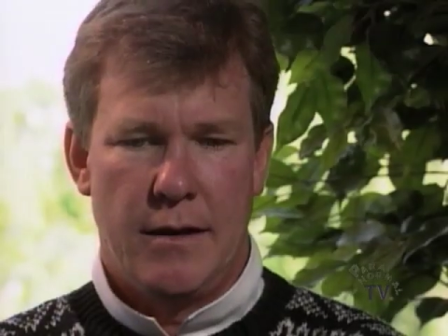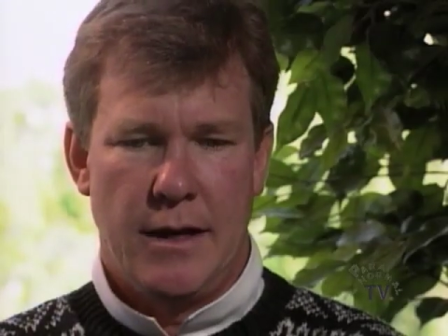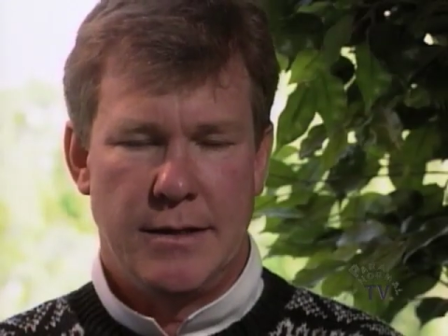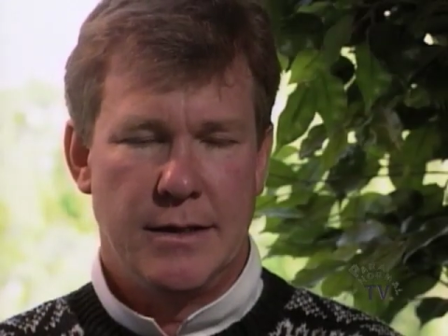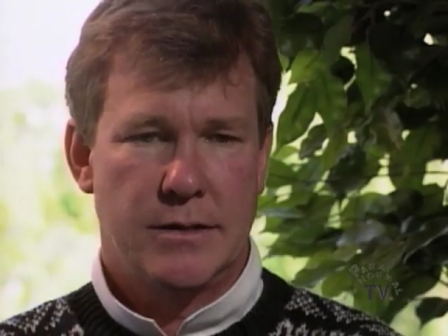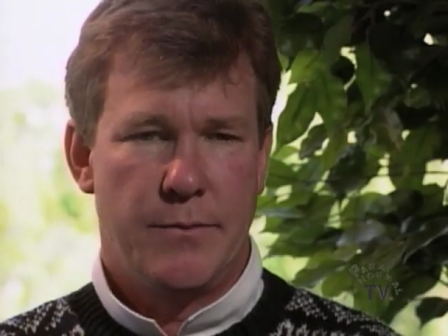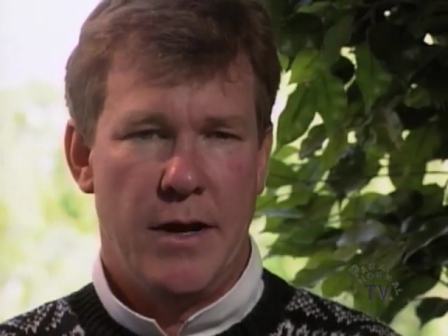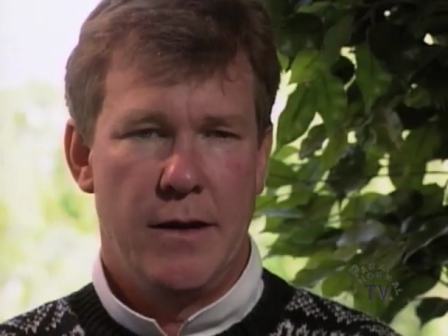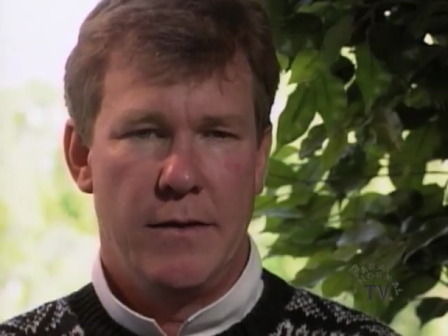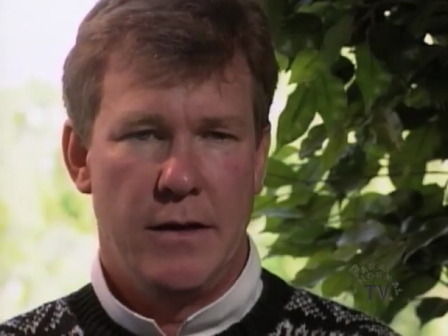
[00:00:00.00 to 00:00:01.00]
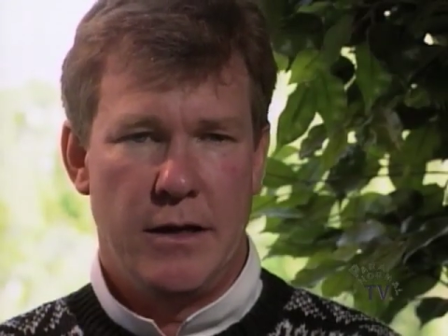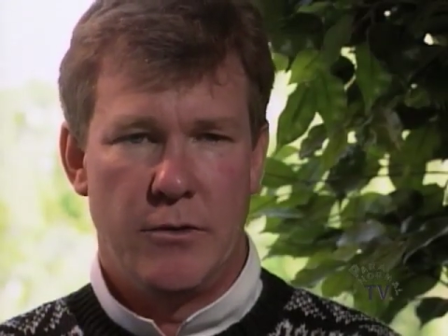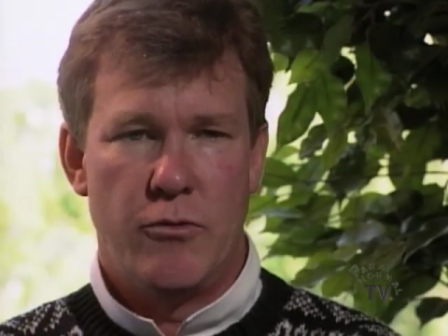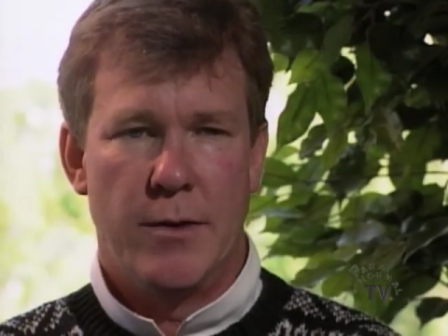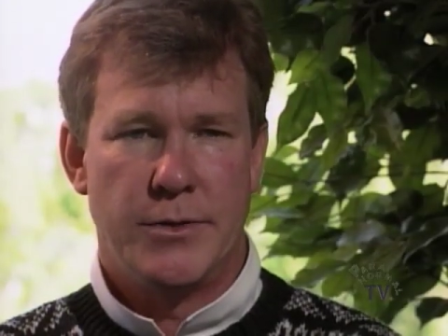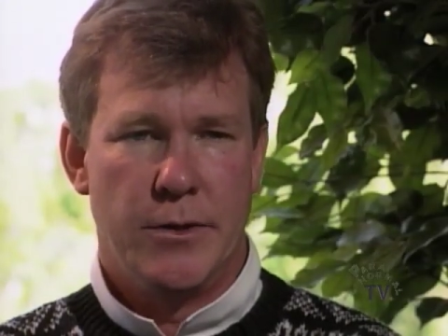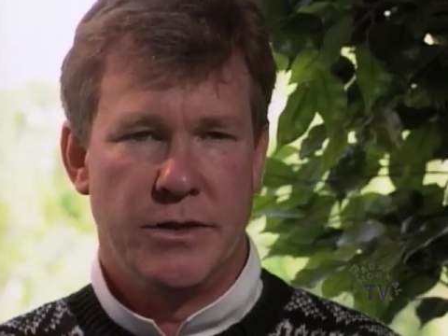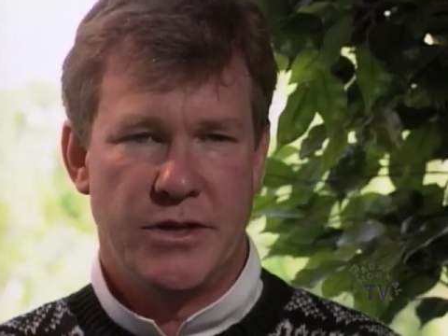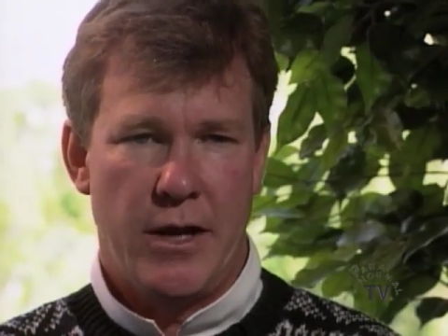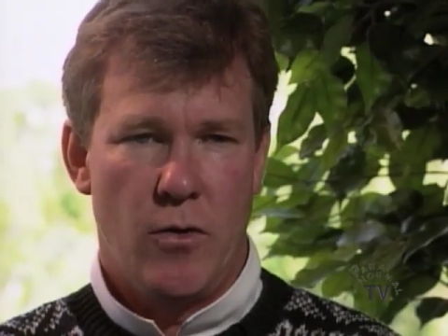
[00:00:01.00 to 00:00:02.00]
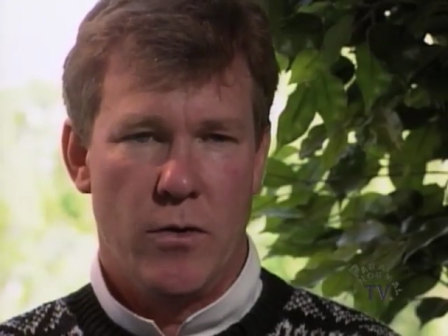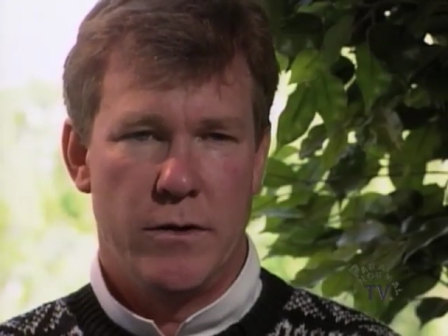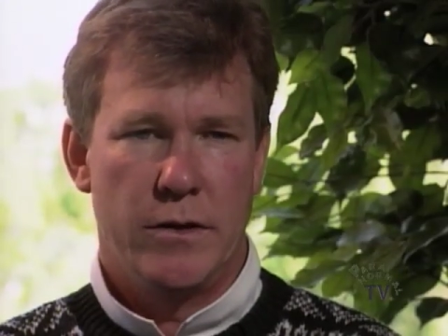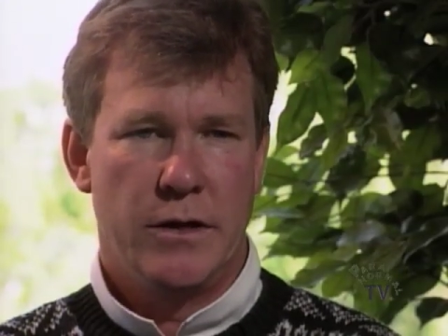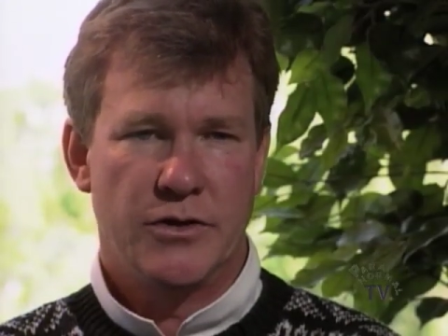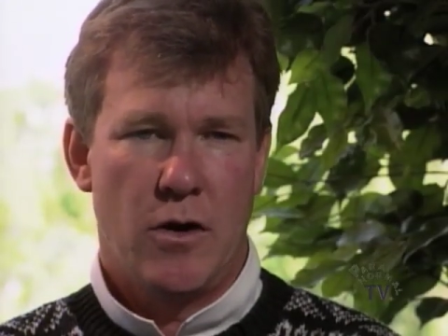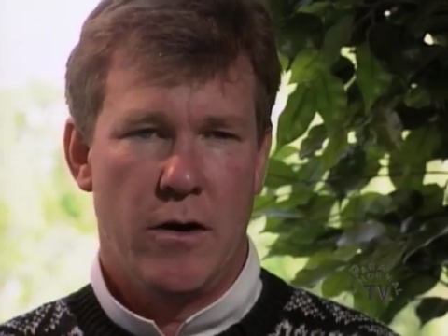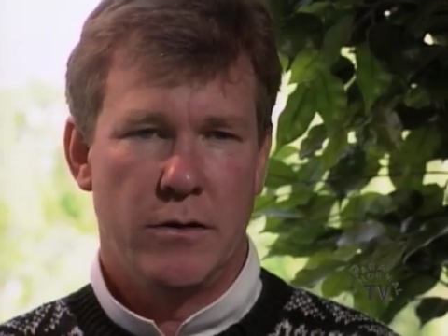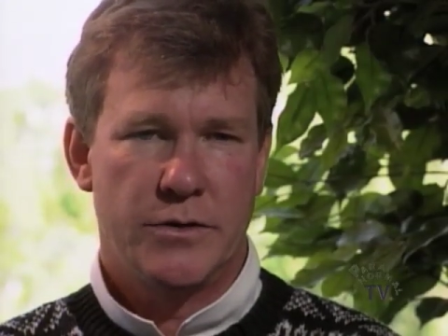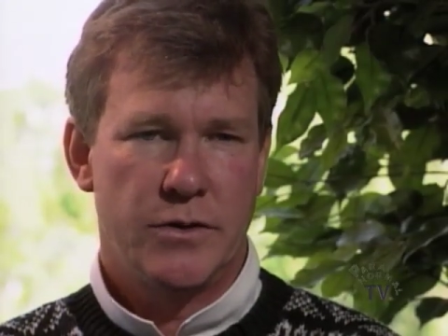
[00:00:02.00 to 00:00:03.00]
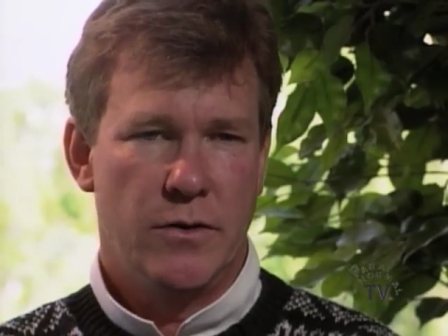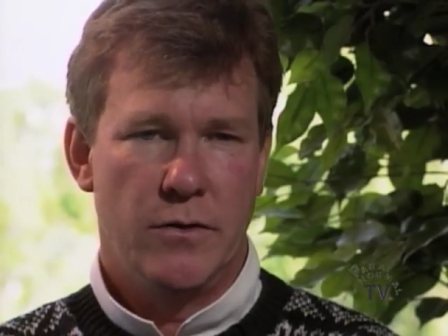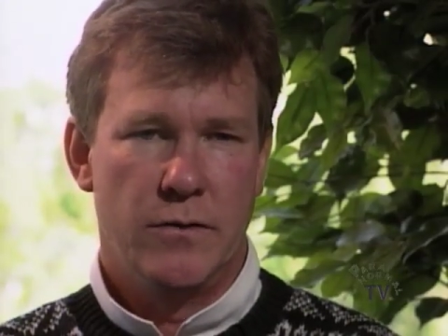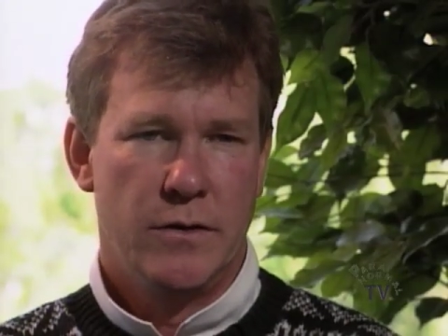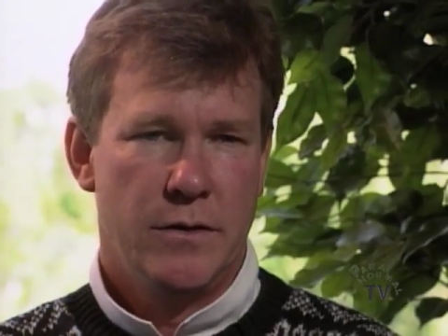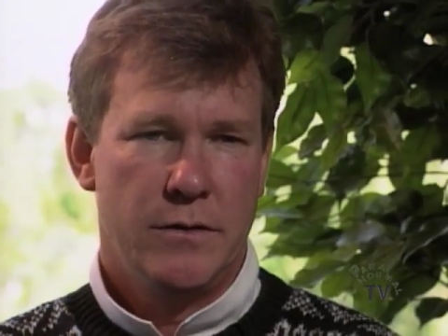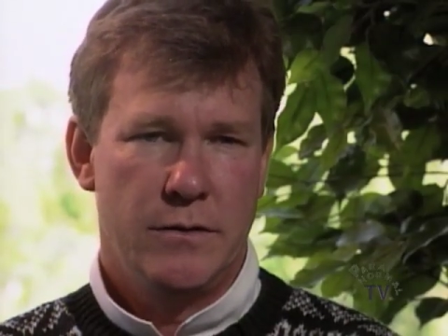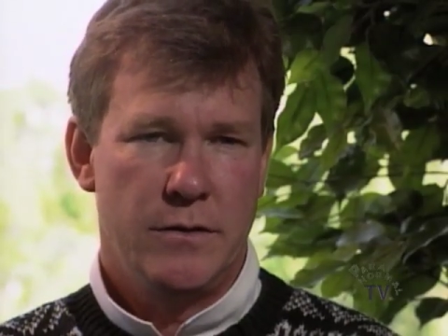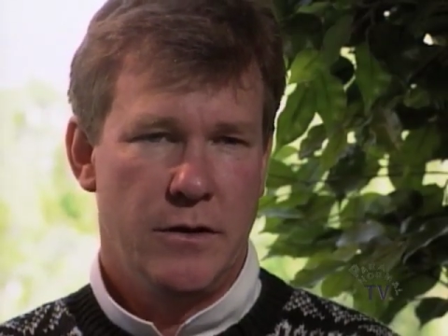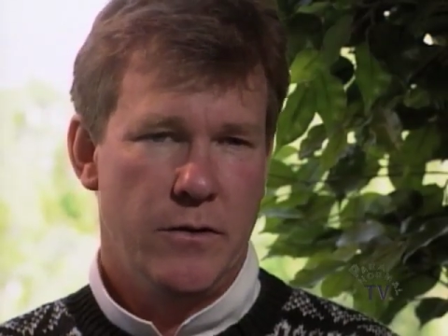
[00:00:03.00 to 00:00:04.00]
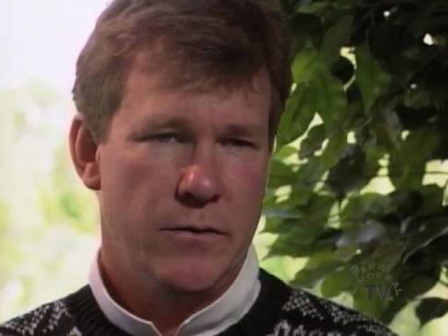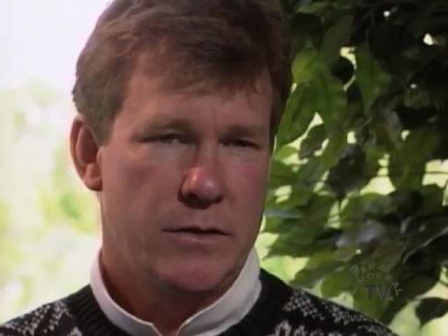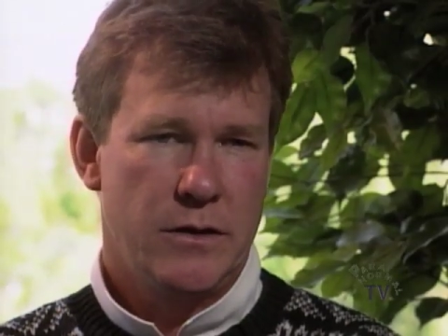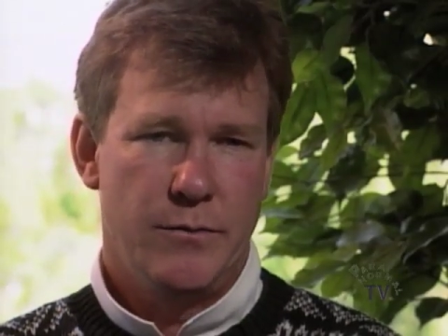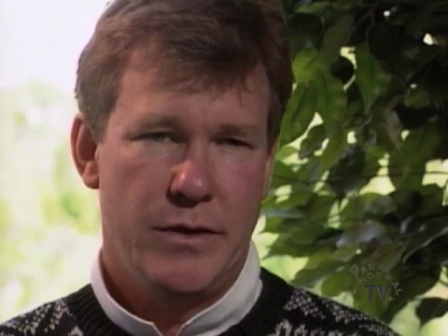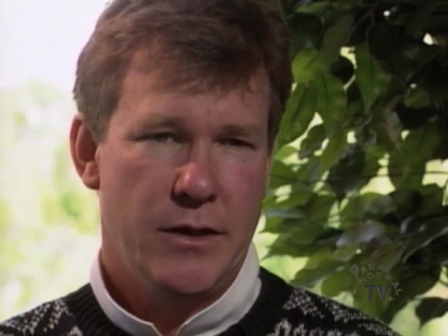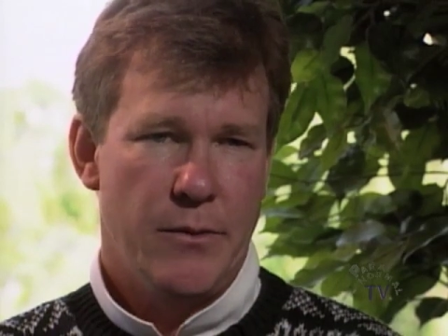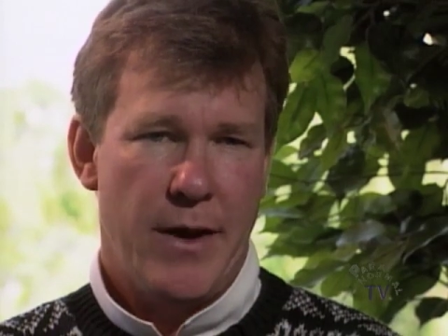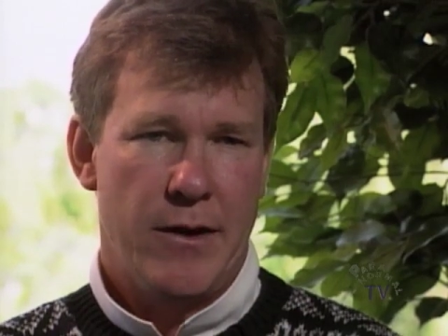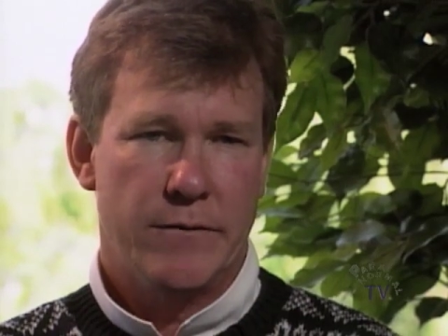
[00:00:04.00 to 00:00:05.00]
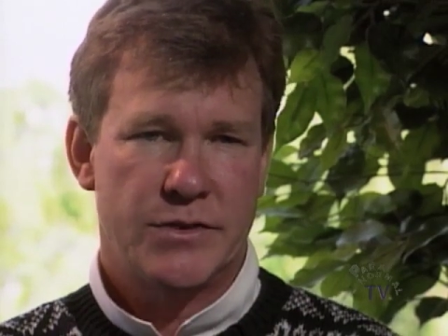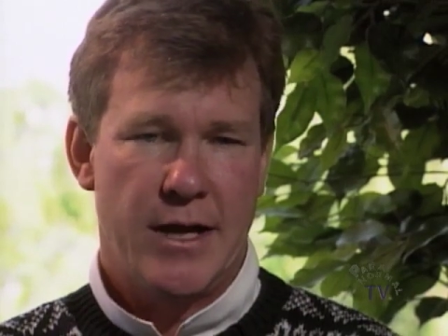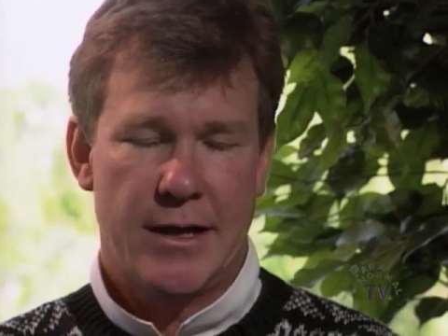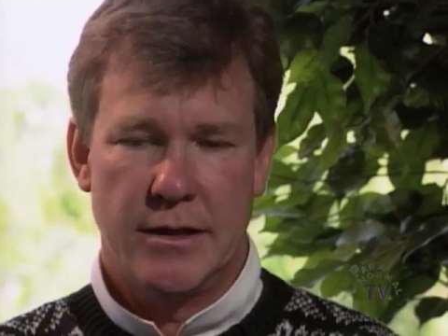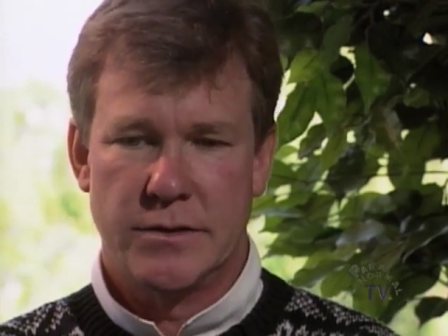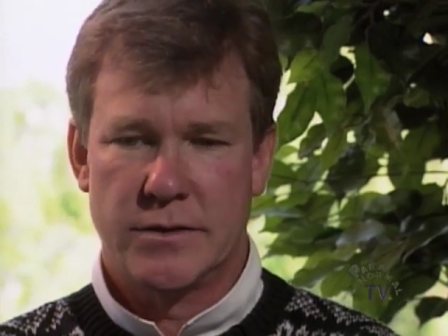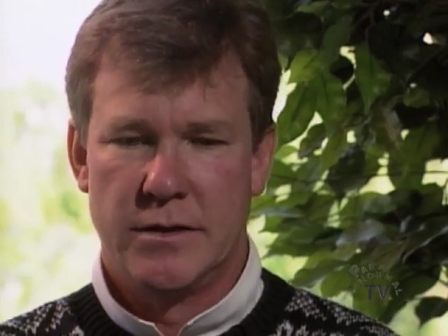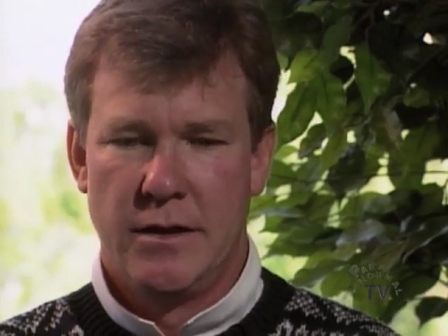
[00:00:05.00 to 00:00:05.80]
anticipated that he had ruptured his aorta in his heart, so, you know, it could be in a matter of seconds.